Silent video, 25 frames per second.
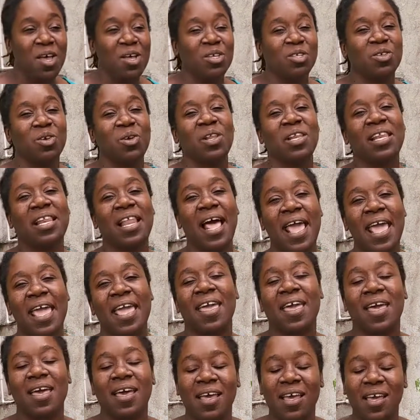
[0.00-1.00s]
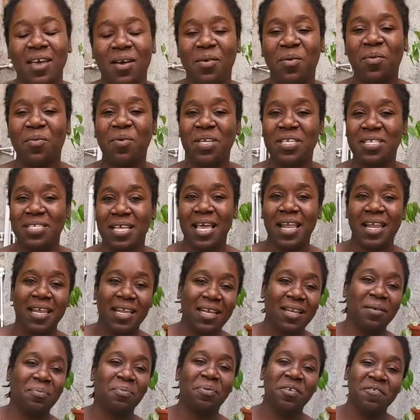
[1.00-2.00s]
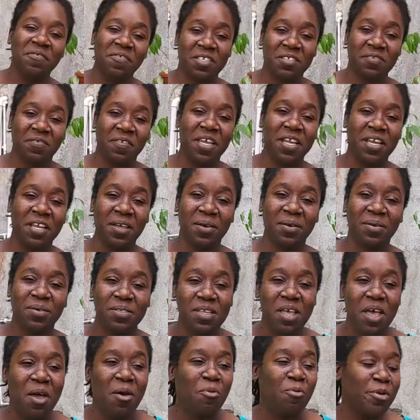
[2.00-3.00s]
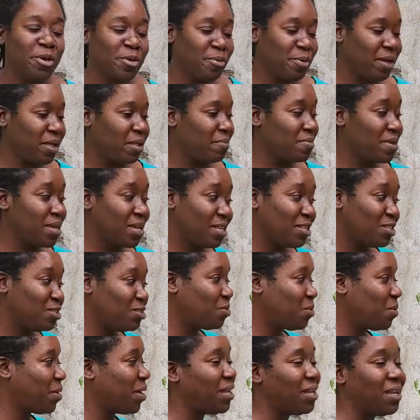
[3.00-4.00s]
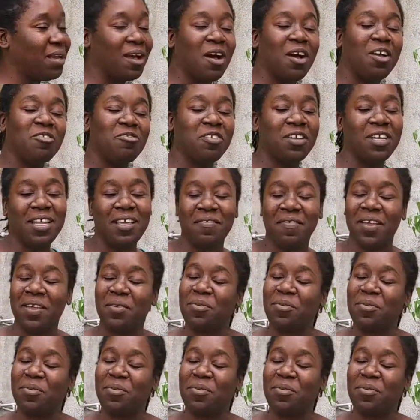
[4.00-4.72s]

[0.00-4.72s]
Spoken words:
So like we said in the previous videos, we will be doing country living.